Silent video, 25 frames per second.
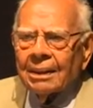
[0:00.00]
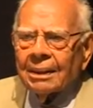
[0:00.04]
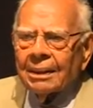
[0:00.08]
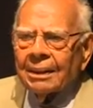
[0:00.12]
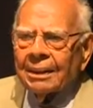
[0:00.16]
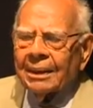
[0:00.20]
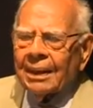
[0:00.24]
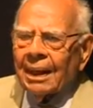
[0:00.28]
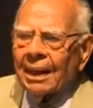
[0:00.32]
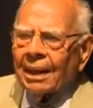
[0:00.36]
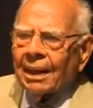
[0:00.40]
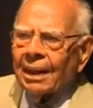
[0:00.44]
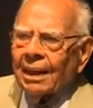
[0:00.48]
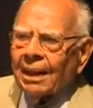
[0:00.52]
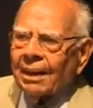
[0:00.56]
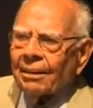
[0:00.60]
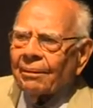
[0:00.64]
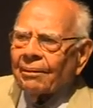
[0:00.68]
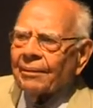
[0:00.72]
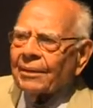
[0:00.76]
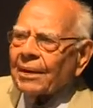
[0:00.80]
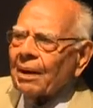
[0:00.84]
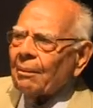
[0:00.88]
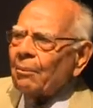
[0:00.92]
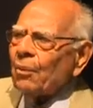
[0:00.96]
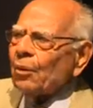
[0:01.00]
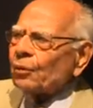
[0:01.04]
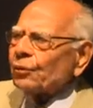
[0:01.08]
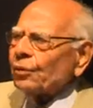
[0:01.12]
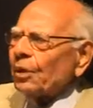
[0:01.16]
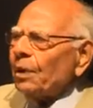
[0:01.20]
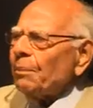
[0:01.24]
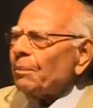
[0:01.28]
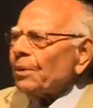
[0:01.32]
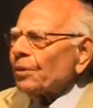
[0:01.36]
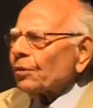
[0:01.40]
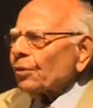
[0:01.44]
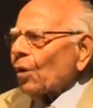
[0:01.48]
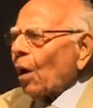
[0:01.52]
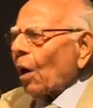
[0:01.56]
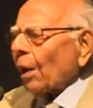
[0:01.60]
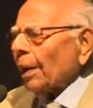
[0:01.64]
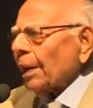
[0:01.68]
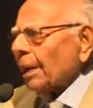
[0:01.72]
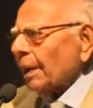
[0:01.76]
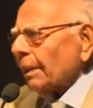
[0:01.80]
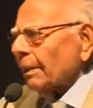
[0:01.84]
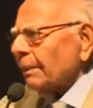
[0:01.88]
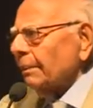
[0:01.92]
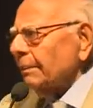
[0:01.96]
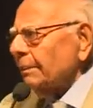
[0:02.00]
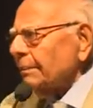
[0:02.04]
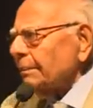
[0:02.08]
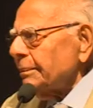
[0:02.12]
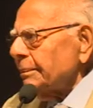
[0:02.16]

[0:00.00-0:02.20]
there lived a Muslim scholar